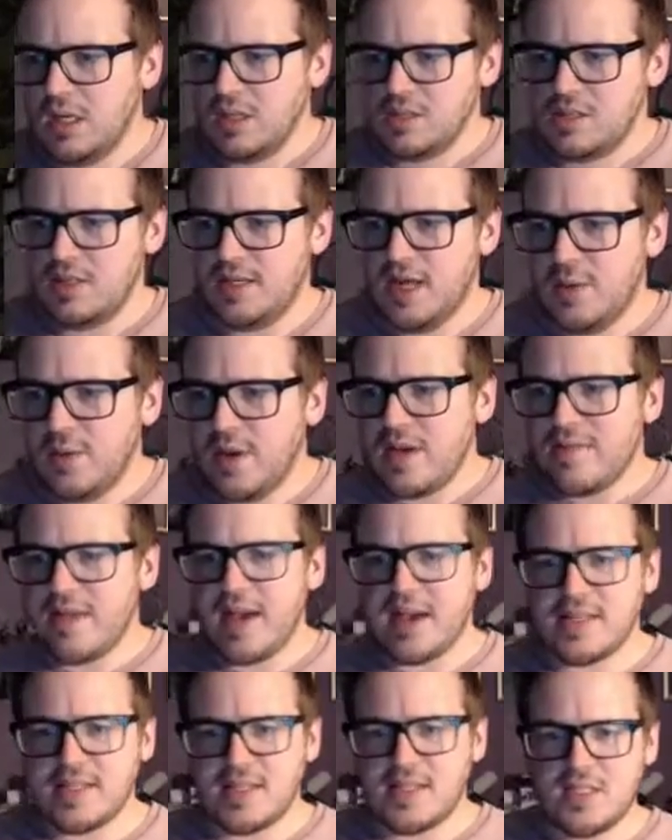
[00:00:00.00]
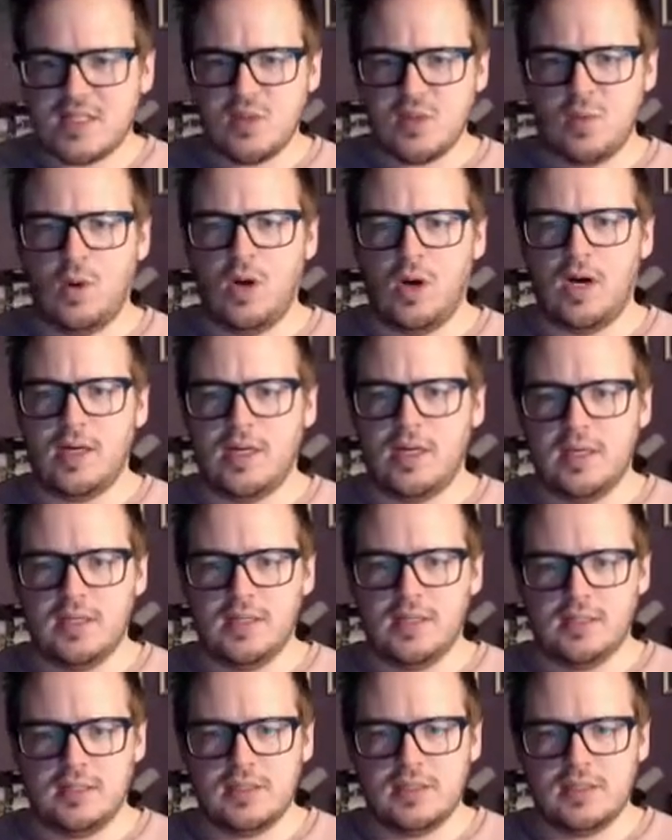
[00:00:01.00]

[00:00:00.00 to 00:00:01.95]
So now we have access to water.